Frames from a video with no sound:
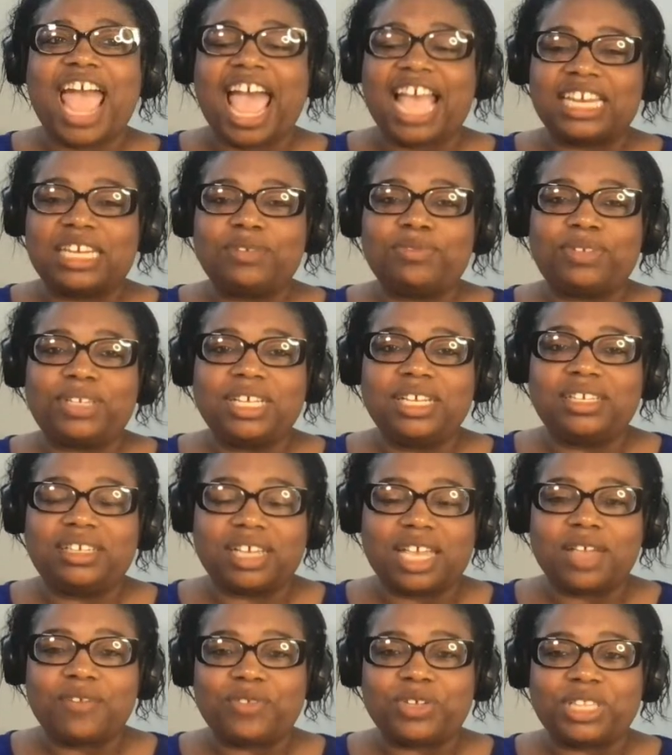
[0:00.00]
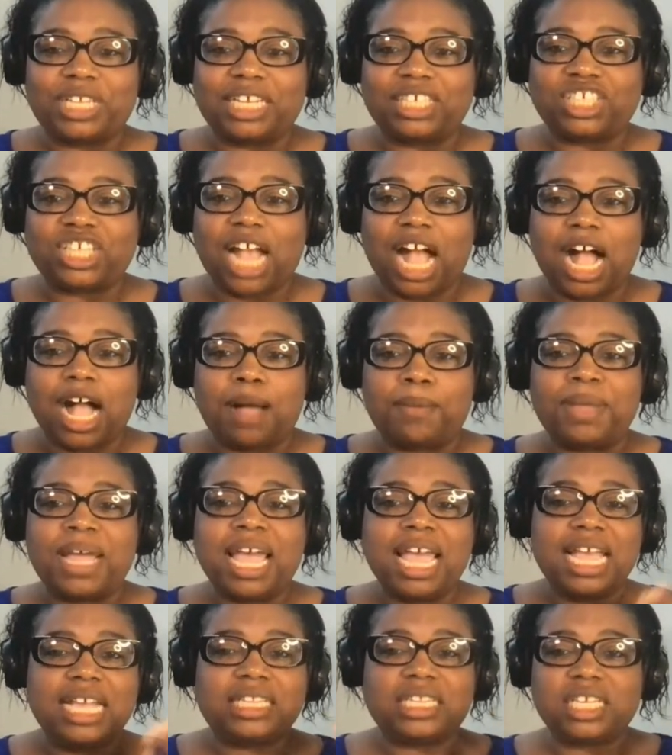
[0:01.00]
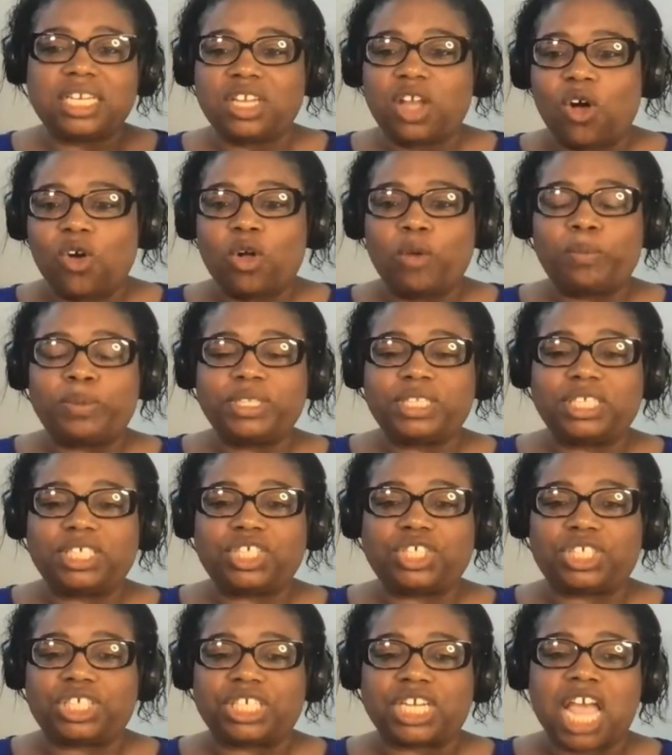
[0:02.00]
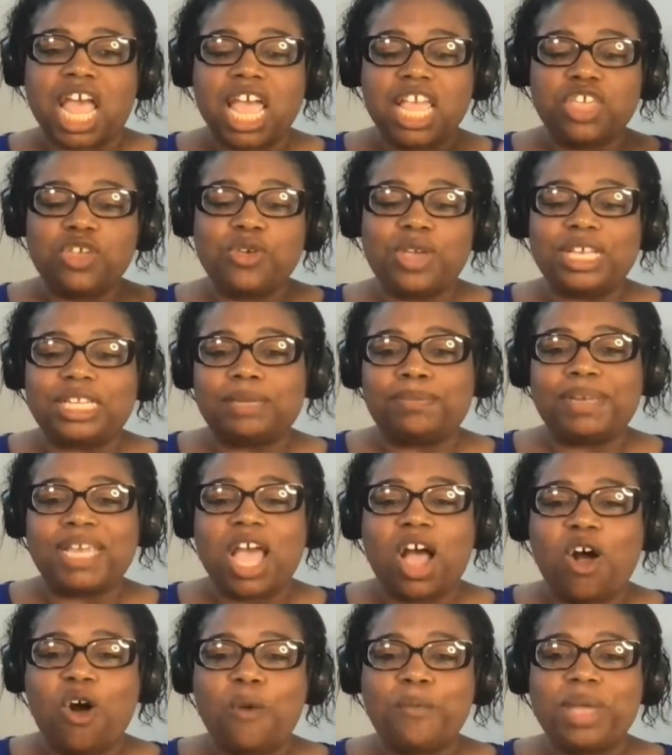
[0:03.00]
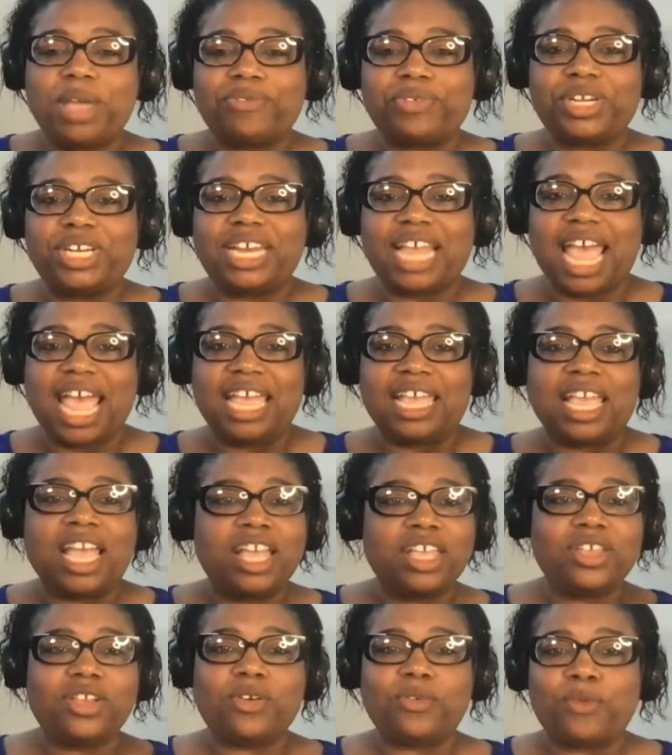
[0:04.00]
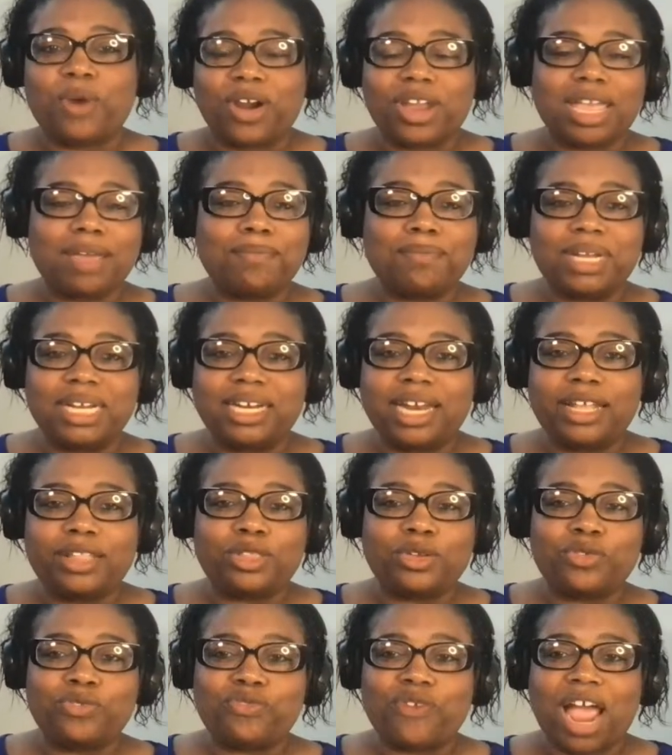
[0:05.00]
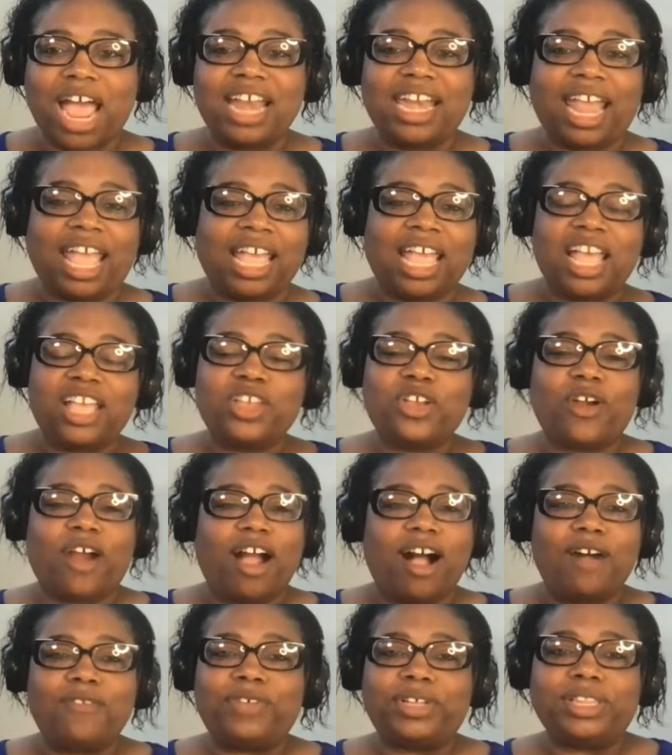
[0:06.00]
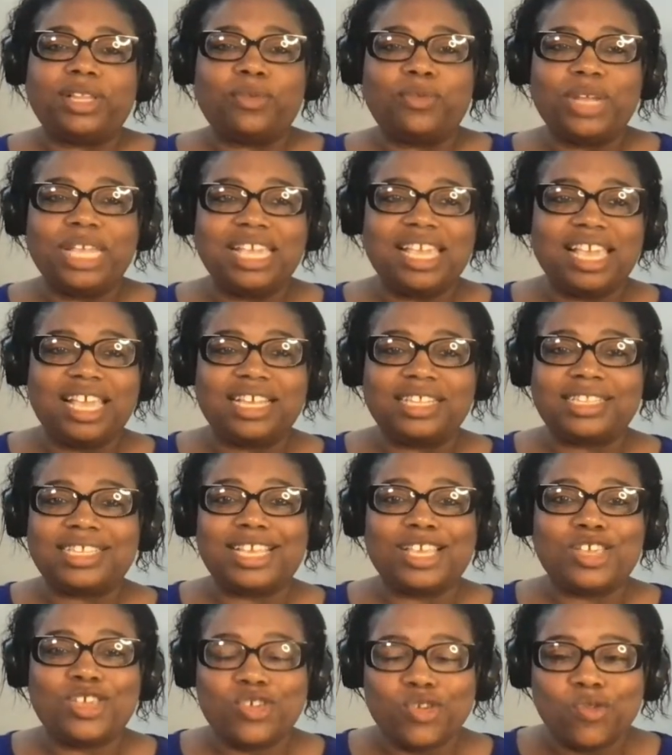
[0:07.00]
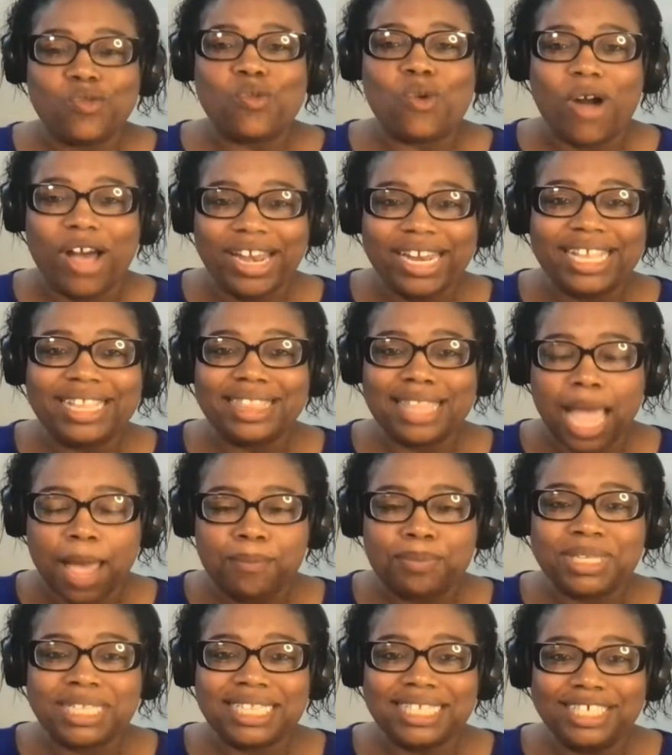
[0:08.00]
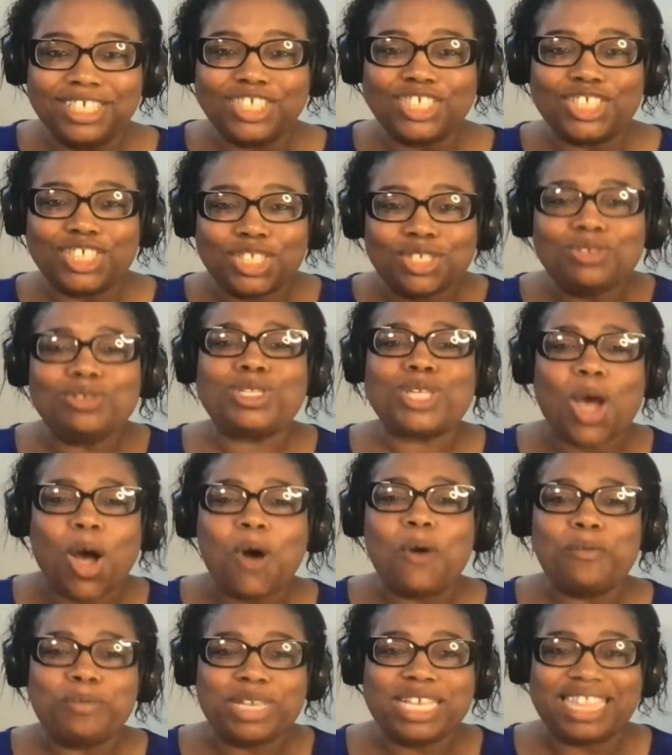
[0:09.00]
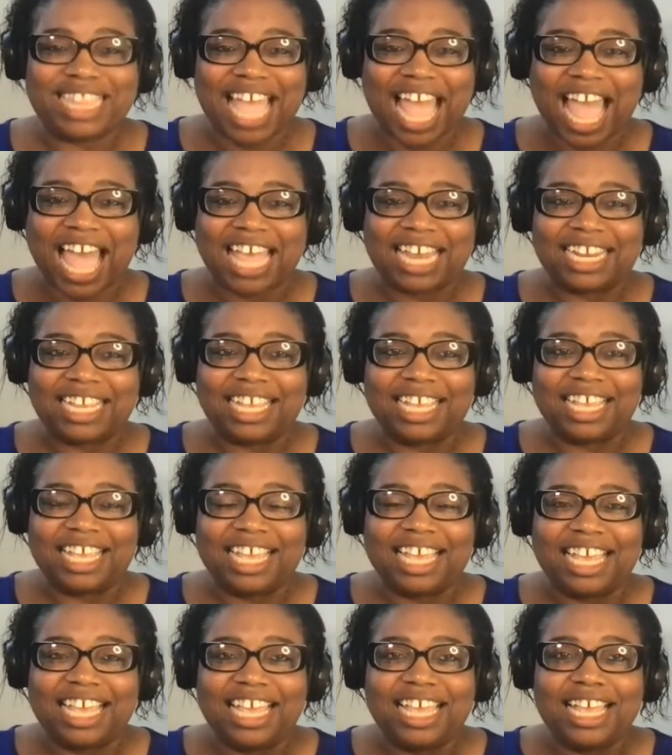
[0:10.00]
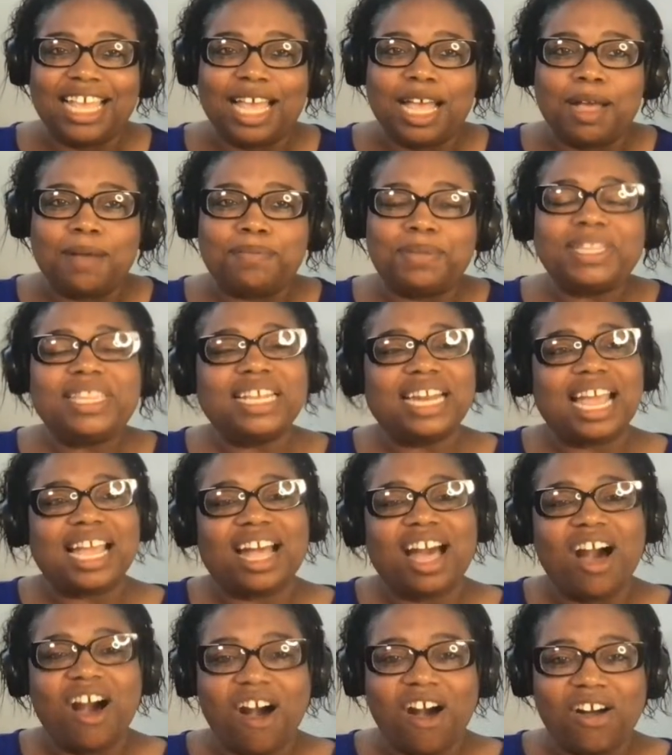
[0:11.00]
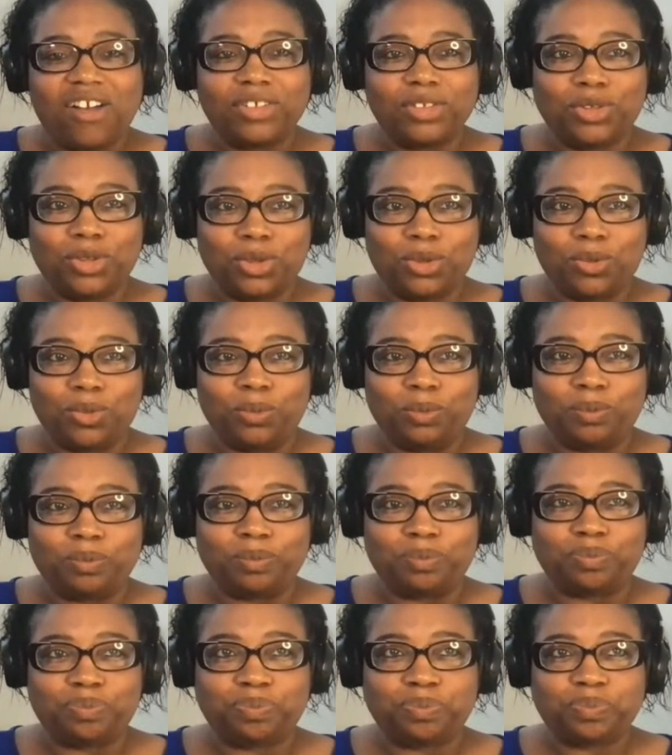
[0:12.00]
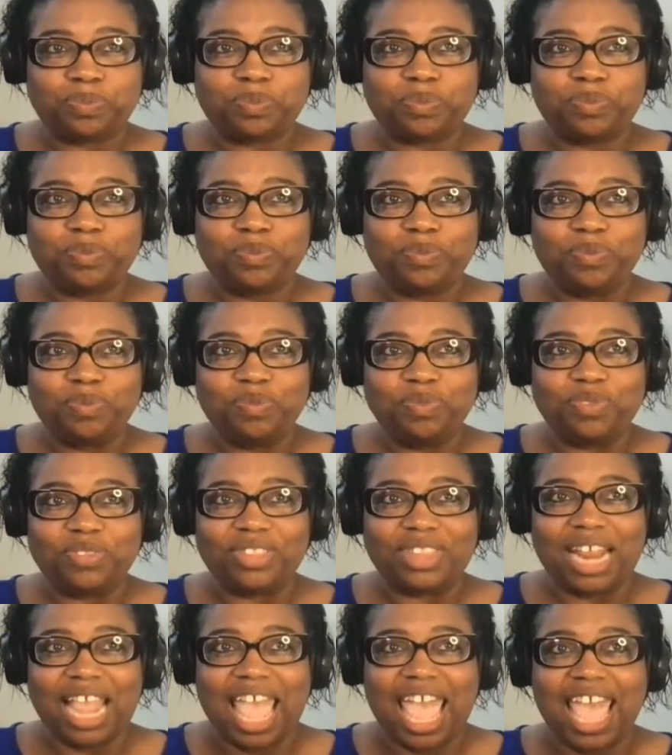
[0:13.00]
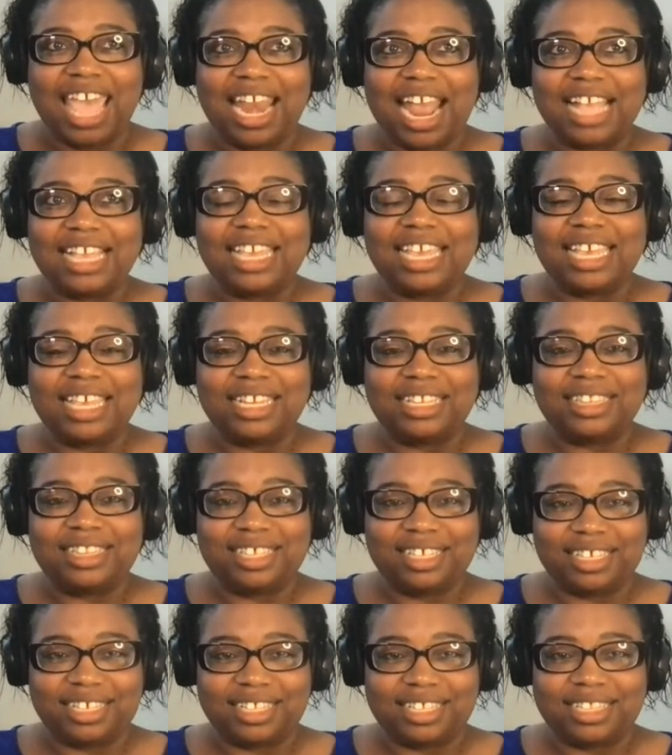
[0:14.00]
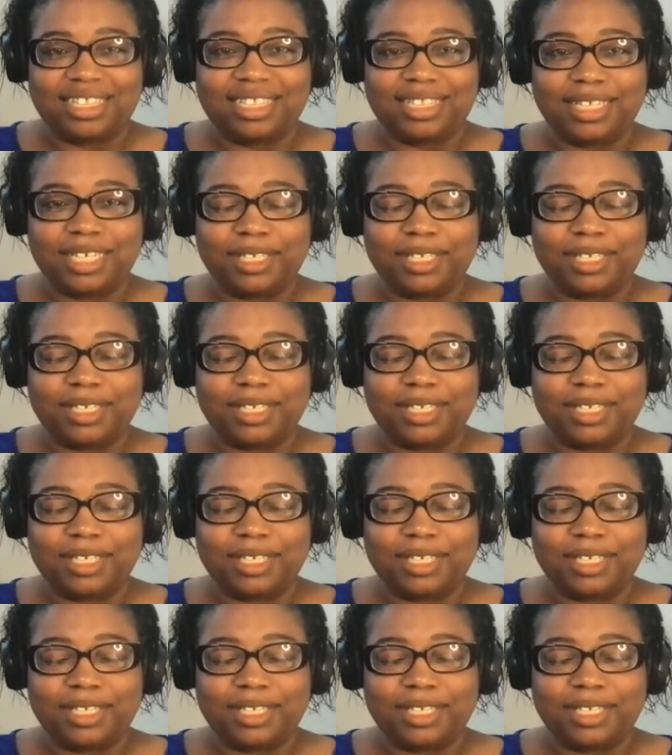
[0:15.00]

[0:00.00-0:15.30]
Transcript: actively looking for that job. It's a local position. You get to be home every day. You're working Monday through Friday. You're off on the weekends. You wanted that position. You told me that. But then I call you and I get this.